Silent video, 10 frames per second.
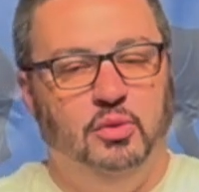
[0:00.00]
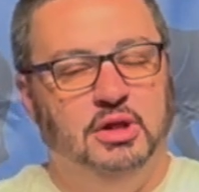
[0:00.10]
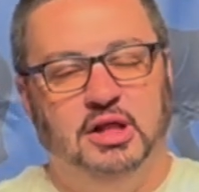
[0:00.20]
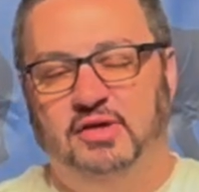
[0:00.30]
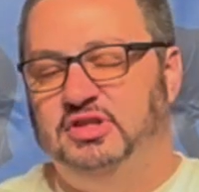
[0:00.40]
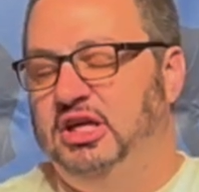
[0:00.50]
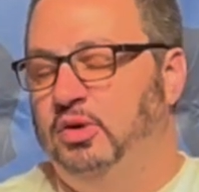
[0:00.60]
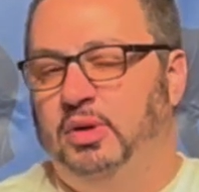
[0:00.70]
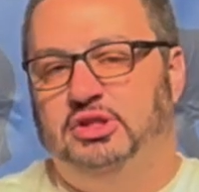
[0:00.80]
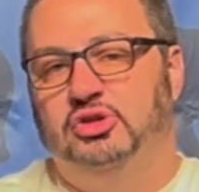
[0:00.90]
We'd love to
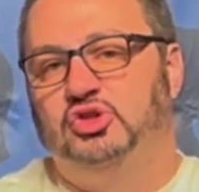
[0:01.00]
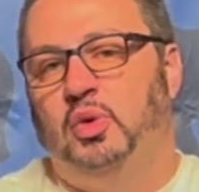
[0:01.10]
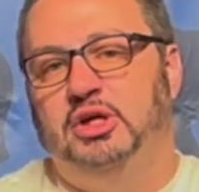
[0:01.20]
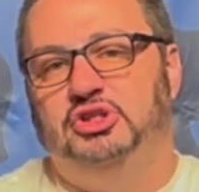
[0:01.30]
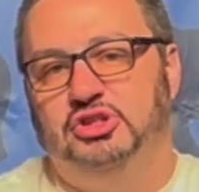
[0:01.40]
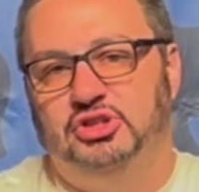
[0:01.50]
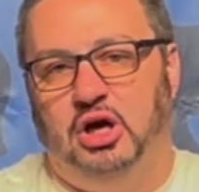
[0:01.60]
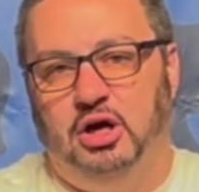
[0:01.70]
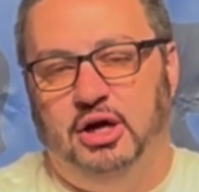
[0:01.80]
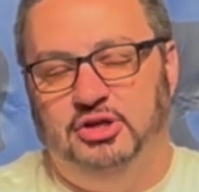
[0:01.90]
hear what those questions
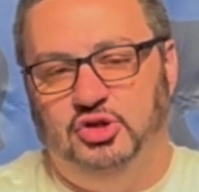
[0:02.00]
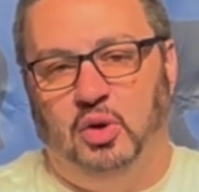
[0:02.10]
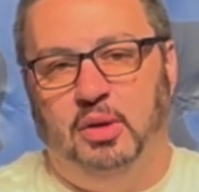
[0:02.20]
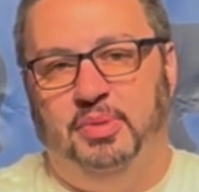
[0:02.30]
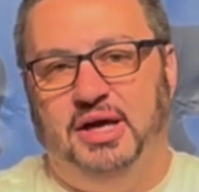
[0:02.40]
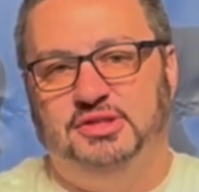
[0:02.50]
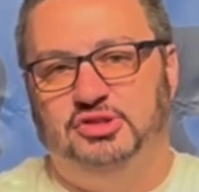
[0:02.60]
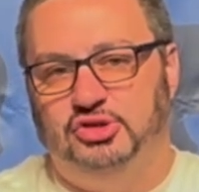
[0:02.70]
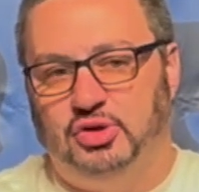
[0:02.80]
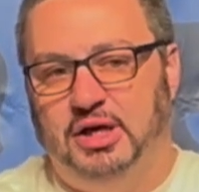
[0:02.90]
are and do our best
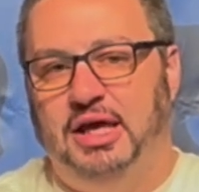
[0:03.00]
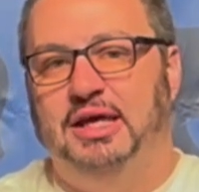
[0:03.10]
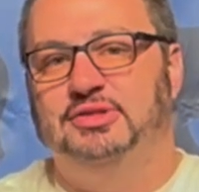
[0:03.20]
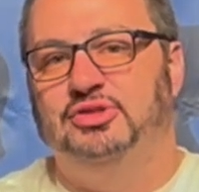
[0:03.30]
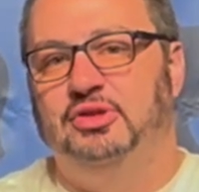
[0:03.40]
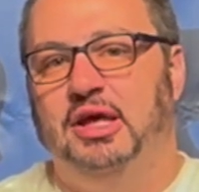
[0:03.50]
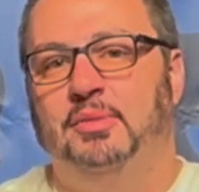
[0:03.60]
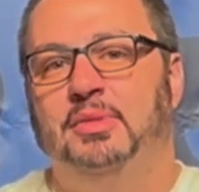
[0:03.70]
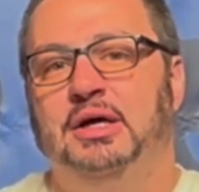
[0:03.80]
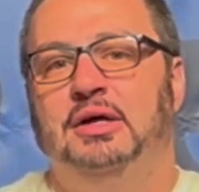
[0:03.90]
to try to answer
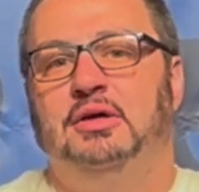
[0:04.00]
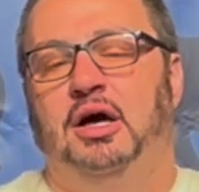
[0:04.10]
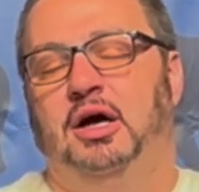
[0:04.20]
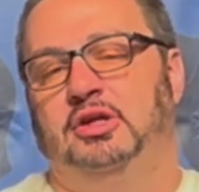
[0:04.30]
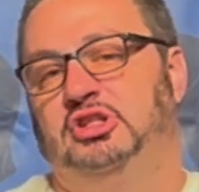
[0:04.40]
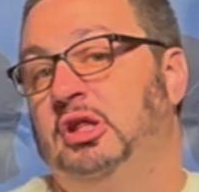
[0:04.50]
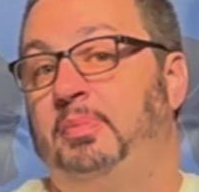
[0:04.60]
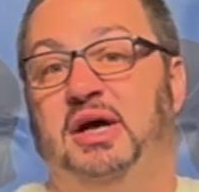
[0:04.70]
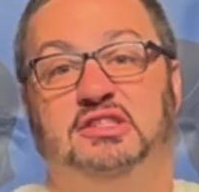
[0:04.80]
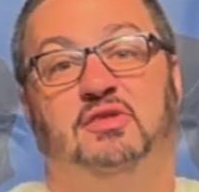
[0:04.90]
them to the
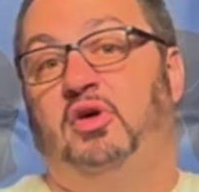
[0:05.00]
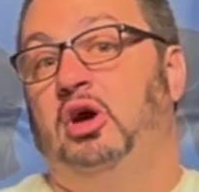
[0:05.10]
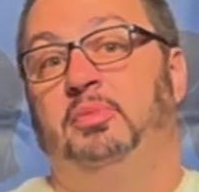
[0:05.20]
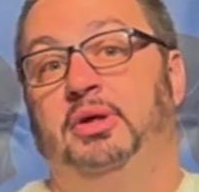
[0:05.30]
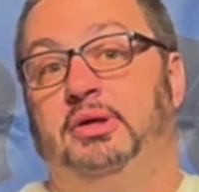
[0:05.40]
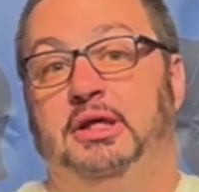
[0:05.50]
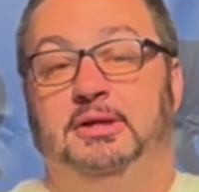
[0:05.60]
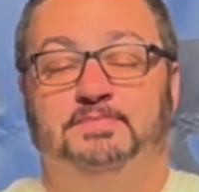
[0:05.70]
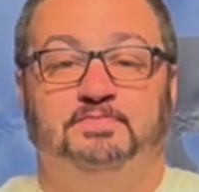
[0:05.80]
best of our ability.